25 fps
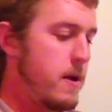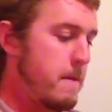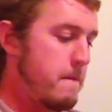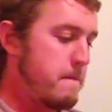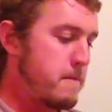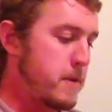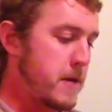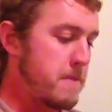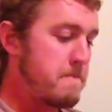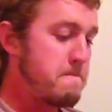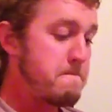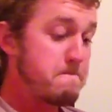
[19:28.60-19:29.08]

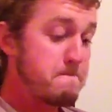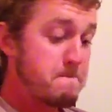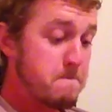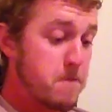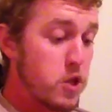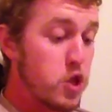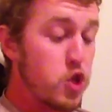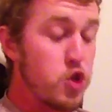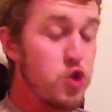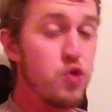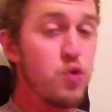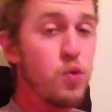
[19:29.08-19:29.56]
But
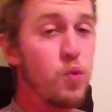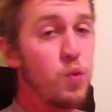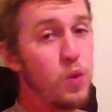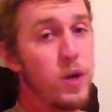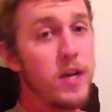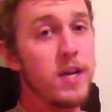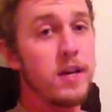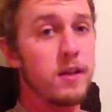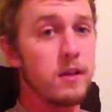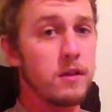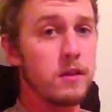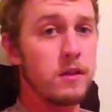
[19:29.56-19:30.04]
you
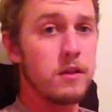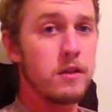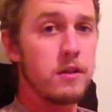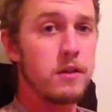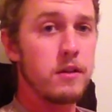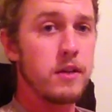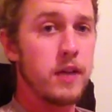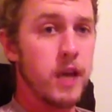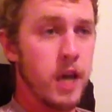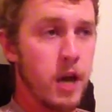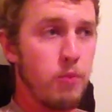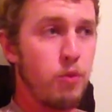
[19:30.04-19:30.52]
will
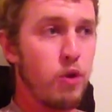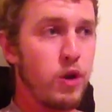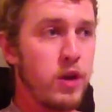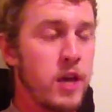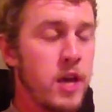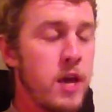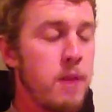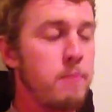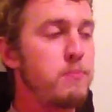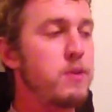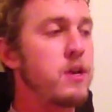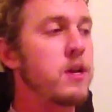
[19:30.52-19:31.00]
cowboy
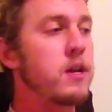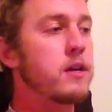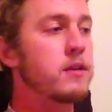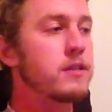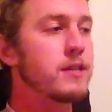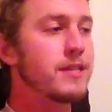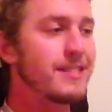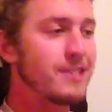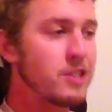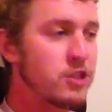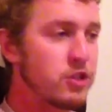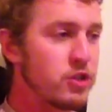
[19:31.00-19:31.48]
camp because
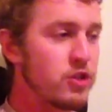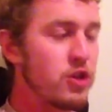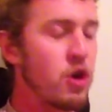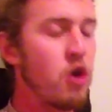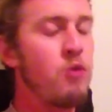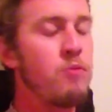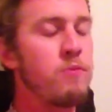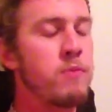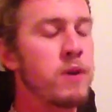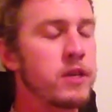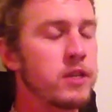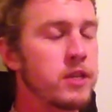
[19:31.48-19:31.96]
it's so
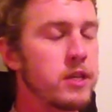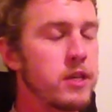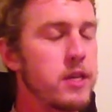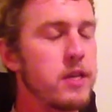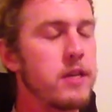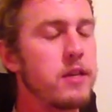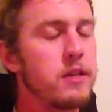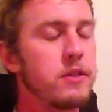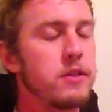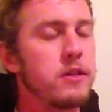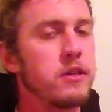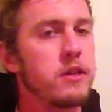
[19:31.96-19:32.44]
much
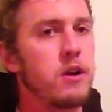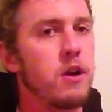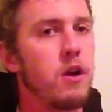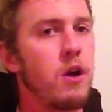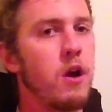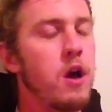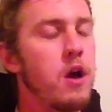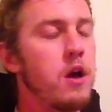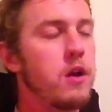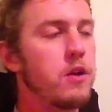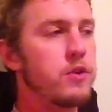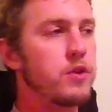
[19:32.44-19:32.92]
easier
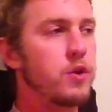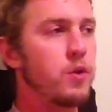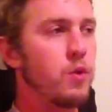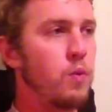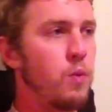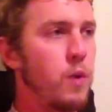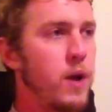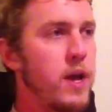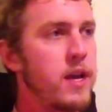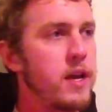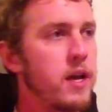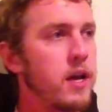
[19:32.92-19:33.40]
to
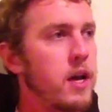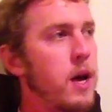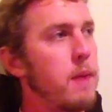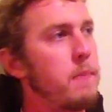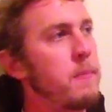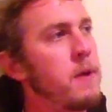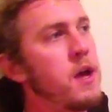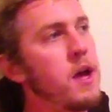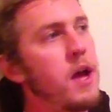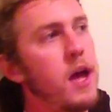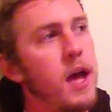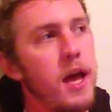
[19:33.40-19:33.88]
wake
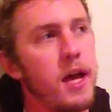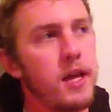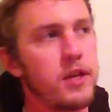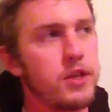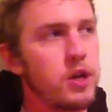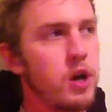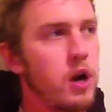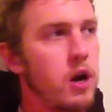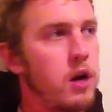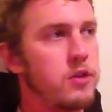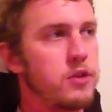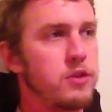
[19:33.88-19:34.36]
up and
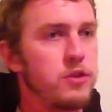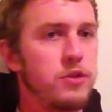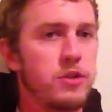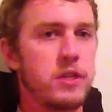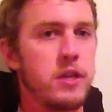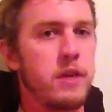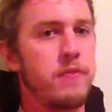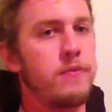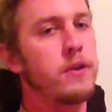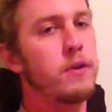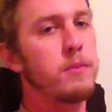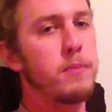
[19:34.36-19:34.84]
toss your
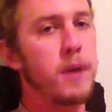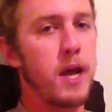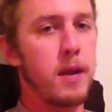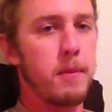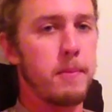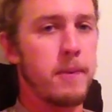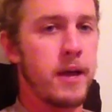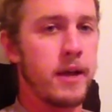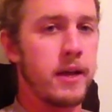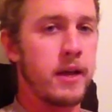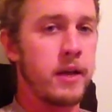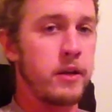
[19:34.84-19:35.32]
stuff in your
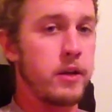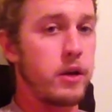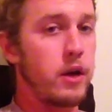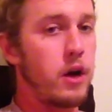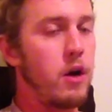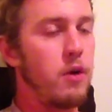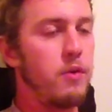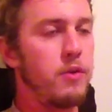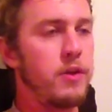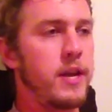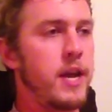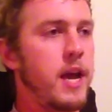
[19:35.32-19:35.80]
backpack and
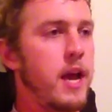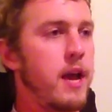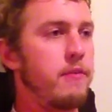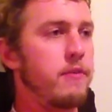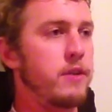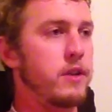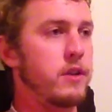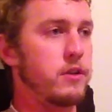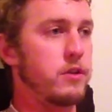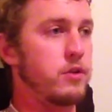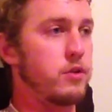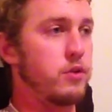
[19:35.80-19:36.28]
go than
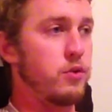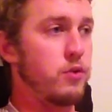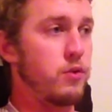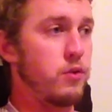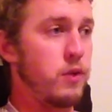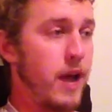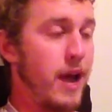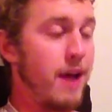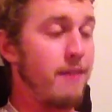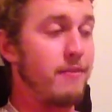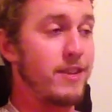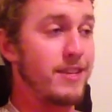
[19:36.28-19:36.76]
having to
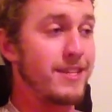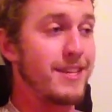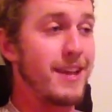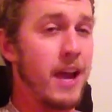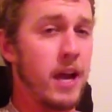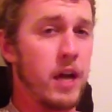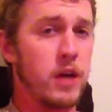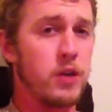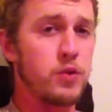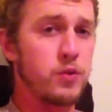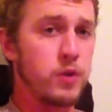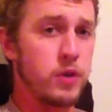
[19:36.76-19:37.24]
have this
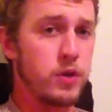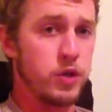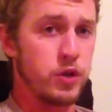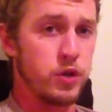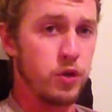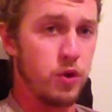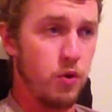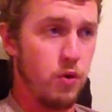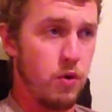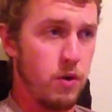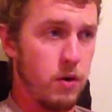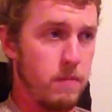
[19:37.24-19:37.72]
extra
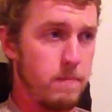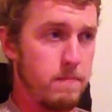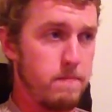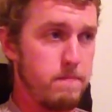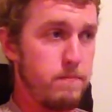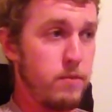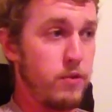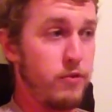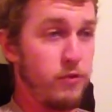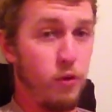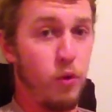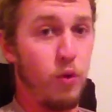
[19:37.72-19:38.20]
chore
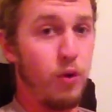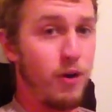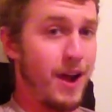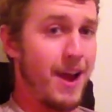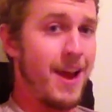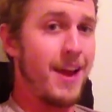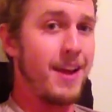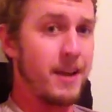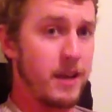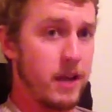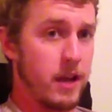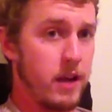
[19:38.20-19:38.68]
before
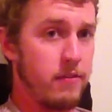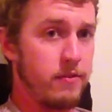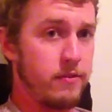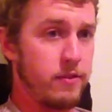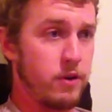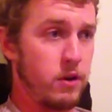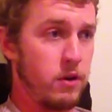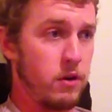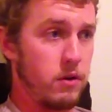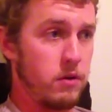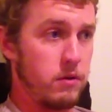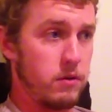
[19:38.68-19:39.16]

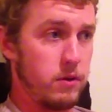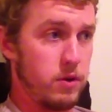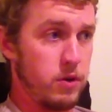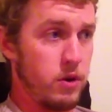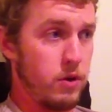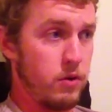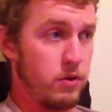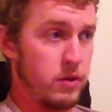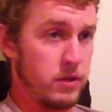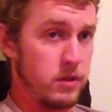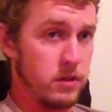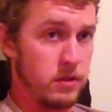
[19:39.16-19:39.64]
you
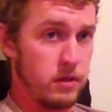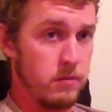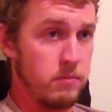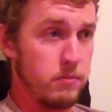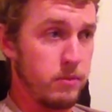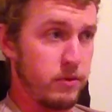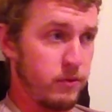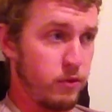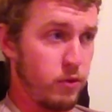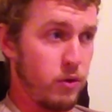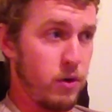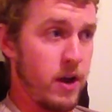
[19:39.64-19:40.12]
go
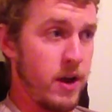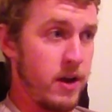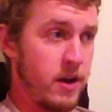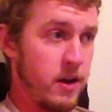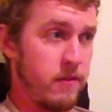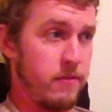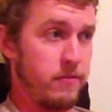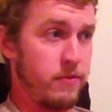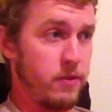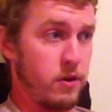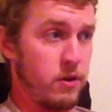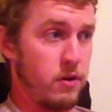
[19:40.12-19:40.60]

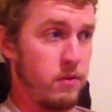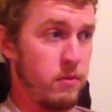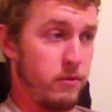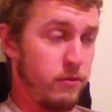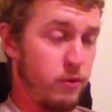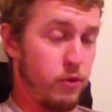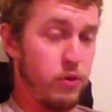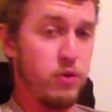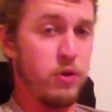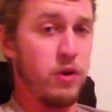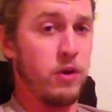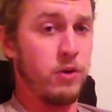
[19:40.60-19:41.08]

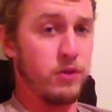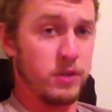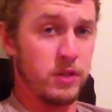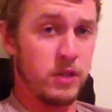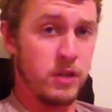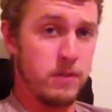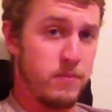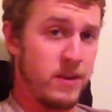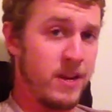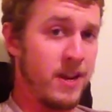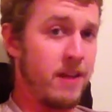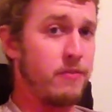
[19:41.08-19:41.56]
to
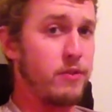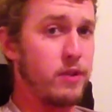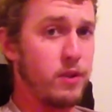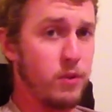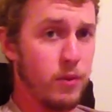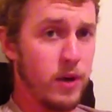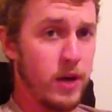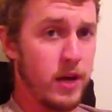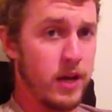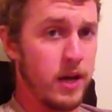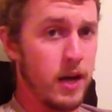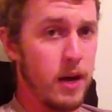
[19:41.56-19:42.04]
sleep and after you
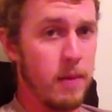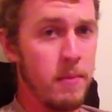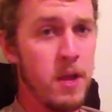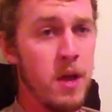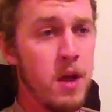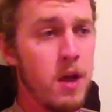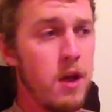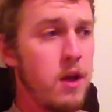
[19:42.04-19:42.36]
wake up.